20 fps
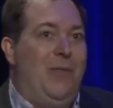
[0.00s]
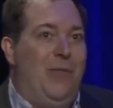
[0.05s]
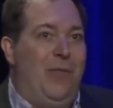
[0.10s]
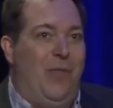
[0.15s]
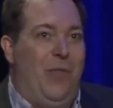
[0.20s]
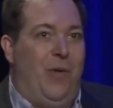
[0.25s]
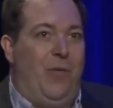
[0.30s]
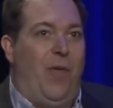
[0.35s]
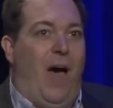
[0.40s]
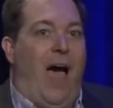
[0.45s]

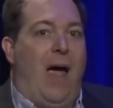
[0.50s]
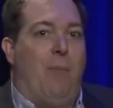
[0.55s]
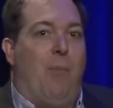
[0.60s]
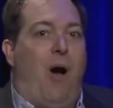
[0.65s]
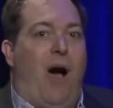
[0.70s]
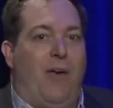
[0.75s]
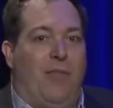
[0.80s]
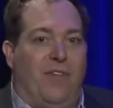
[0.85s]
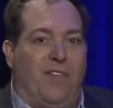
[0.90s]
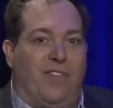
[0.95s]
the, the,
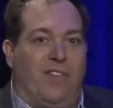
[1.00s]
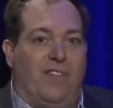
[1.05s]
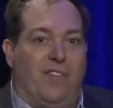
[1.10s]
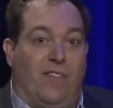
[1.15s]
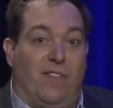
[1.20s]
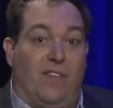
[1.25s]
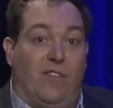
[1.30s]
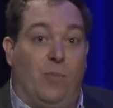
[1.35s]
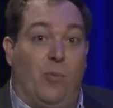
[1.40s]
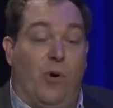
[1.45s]
hypothesis
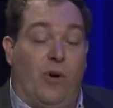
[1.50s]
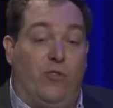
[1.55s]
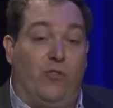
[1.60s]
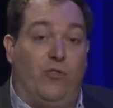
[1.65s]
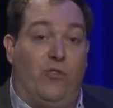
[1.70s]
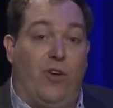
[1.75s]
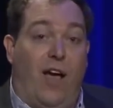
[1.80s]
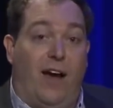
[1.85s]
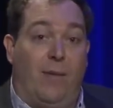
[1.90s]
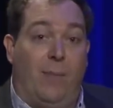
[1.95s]
at this point is you're
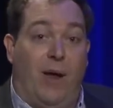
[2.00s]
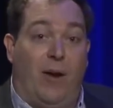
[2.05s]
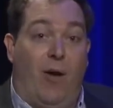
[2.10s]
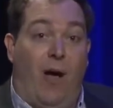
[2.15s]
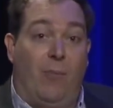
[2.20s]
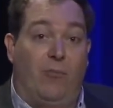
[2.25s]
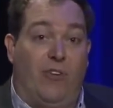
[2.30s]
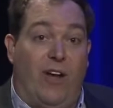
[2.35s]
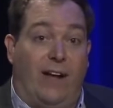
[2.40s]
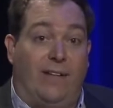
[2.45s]
talking about an
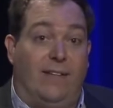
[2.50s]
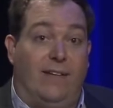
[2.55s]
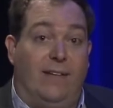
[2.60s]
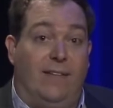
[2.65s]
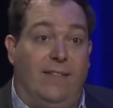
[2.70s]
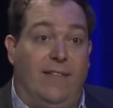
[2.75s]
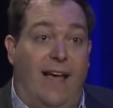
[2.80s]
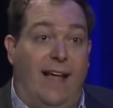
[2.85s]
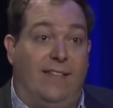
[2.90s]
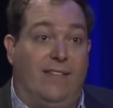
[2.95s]
object
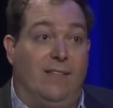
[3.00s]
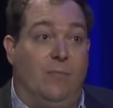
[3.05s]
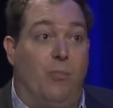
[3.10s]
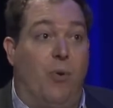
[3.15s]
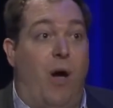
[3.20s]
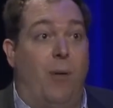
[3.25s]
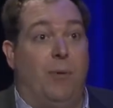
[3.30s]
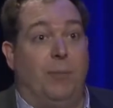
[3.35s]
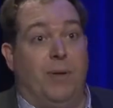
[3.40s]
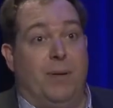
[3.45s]
that's
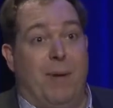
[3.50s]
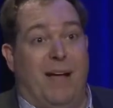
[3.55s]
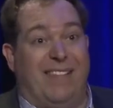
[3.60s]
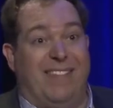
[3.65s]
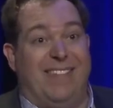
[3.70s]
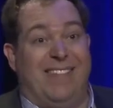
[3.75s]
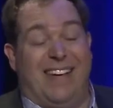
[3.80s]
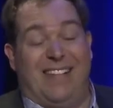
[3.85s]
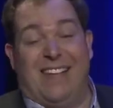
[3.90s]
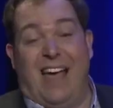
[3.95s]
probably about
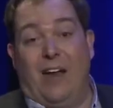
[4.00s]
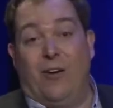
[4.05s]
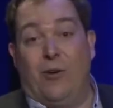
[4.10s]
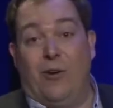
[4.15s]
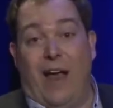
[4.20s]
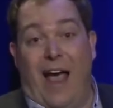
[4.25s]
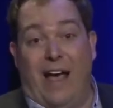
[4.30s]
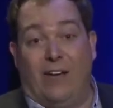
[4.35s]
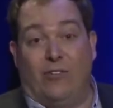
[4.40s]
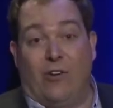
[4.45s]

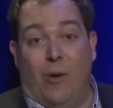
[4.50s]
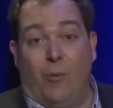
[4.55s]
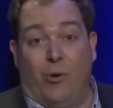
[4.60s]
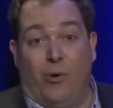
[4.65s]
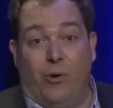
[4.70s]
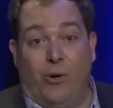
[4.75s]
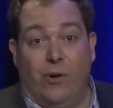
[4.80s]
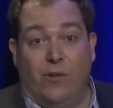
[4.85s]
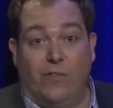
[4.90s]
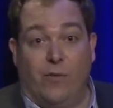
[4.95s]
600
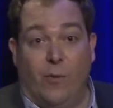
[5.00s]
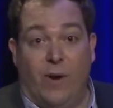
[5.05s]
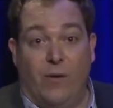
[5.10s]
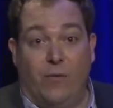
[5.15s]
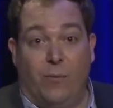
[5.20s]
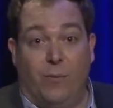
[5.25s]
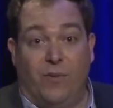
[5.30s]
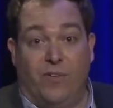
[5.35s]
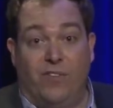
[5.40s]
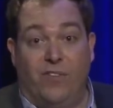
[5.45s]
astronomical units away
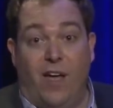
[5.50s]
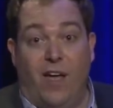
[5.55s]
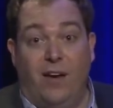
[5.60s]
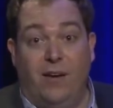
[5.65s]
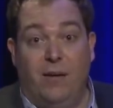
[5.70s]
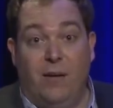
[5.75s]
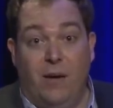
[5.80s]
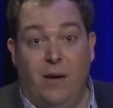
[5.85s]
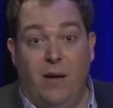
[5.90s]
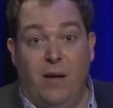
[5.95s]
from the sun,
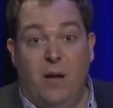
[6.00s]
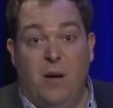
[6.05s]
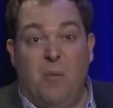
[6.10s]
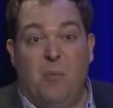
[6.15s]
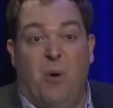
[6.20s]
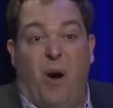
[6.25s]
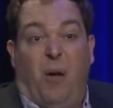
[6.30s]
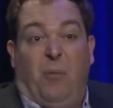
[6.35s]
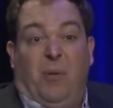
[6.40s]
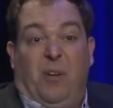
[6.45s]

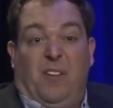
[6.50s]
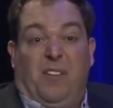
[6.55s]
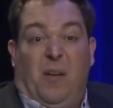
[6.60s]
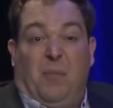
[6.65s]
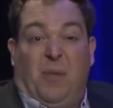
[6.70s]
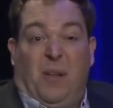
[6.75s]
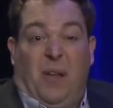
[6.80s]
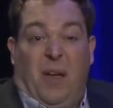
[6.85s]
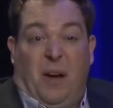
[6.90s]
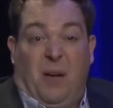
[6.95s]
probably
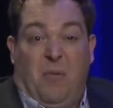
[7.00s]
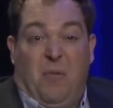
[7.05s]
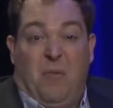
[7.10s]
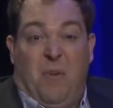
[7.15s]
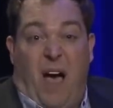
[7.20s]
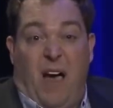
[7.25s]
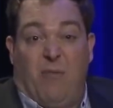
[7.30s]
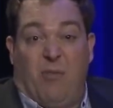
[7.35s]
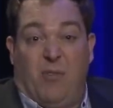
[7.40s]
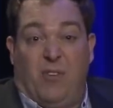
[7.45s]
something like
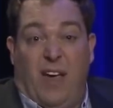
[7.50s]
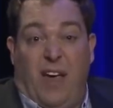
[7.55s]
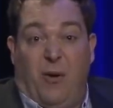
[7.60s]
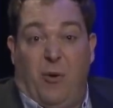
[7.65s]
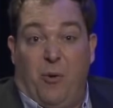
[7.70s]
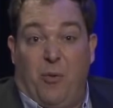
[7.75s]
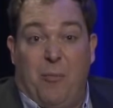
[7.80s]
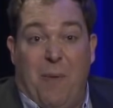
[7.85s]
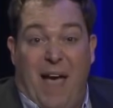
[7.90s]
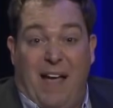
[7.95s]
five or 10
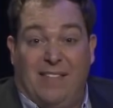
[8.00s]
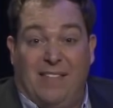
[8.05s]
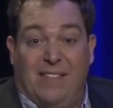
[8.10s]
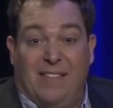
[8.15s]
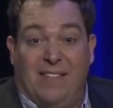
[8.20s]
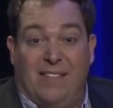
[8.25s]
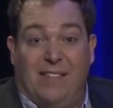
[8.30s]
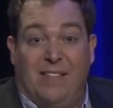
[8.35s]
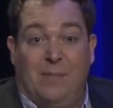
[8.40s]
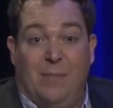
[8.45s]
Earth
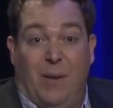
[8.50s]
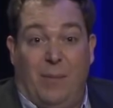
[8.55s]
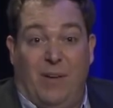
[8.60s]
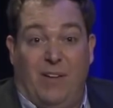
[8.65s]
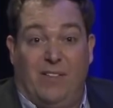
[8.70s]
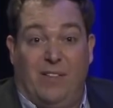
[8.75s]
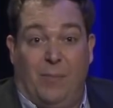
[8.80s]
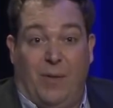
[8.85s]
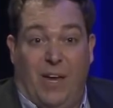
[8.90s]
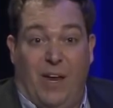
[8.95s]
masses, maybe
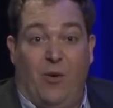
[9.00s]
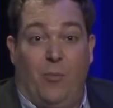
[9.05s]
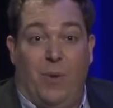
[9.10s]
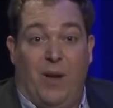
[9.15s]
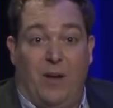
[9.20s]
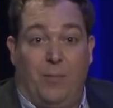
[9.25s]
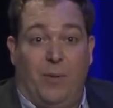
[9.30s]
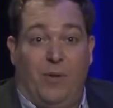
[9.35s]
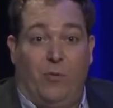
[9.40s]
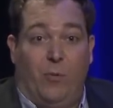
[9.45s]
something
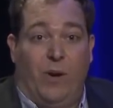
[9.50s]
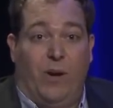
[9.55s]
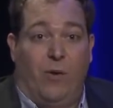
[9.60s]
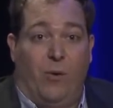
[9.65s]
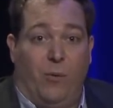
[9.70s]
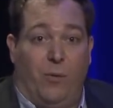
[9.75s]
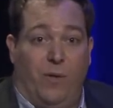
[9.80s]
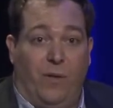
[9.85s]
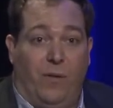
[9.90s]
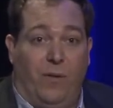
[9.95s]
intermediate between the
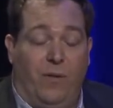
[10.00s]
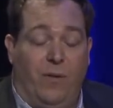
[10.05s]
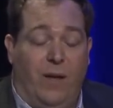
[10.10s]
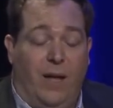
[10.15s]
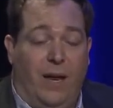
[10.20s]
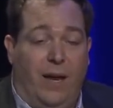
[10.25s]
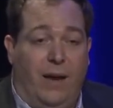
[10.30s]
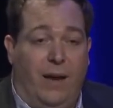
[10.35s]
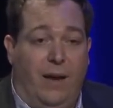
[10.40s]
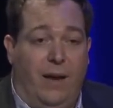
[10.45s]
Earth and,
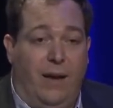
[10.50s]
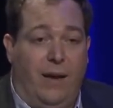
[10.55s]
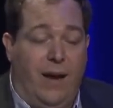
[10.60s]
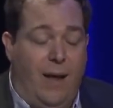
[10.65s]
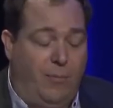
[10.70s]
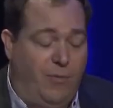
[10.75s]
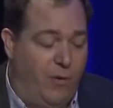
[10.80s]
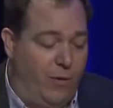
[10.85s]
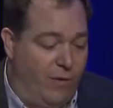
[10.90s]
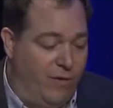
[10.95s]
and
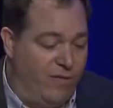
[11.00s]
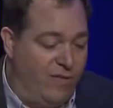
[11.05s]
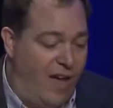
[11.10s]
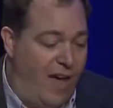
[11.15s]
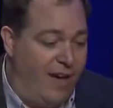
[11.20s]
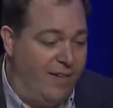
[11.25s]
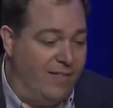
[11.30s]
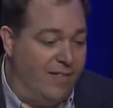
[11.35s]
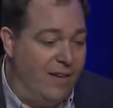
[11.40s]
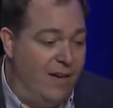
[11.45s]
Neptune in
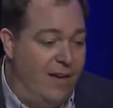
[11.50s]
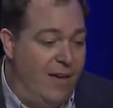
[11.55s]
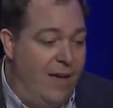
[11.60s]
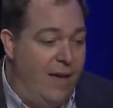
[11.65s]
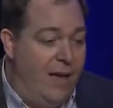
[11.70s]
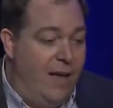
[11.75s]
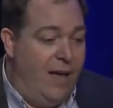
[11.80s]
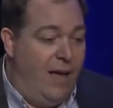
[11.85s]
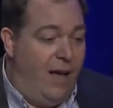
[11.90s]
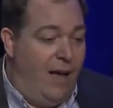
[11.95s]
size.
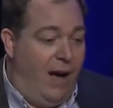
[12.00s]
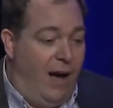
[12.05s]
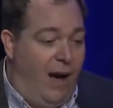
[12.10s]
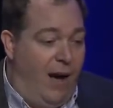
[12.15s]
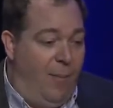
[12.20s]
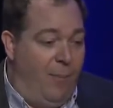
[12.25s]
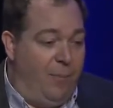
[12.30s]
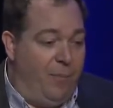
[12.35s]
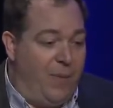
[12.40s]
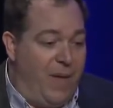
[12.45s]

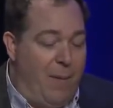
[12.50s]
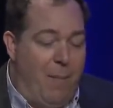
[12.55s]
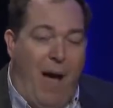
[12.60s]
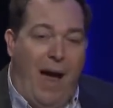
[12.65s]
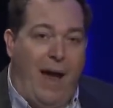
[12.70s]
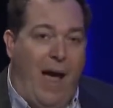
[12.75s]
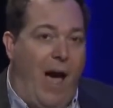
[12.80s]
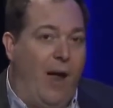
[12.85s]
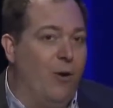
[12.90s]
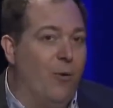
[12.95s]
Um, am
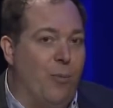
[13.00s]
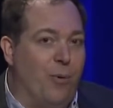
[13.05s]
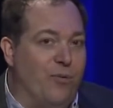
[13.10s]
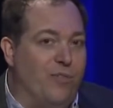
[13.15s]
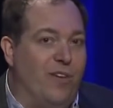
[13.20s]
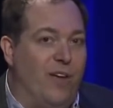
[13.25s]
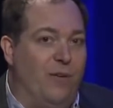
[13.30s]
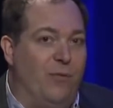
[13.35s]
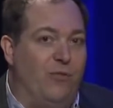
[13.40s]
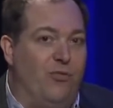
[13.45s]
I
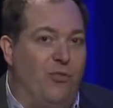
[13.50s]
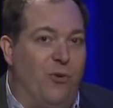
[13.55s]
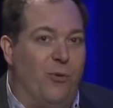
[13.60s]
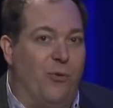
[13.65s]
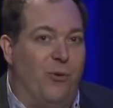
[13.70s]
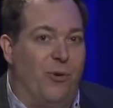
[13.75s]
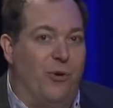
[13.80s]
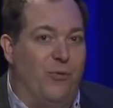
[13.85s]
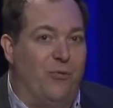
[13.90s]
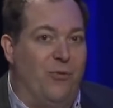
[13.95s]
100% sure
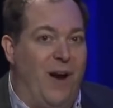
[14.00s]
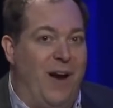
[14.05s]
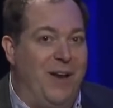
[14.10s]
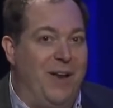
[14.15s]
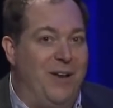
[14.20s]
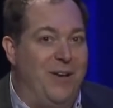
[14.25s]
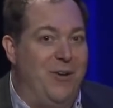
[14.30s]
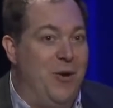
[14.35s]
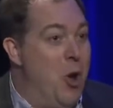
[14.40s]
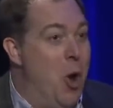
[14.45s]
they're going to find
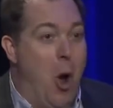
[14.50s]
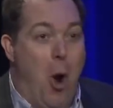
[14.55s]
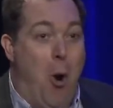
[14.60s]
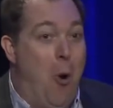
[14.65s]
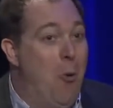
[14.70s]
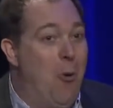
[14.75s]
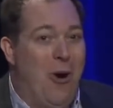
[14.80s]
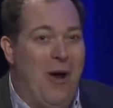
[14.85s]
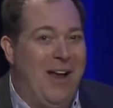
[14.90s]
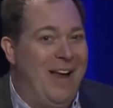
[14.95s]
it?
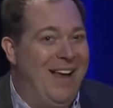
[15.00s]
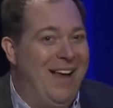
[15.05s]
No.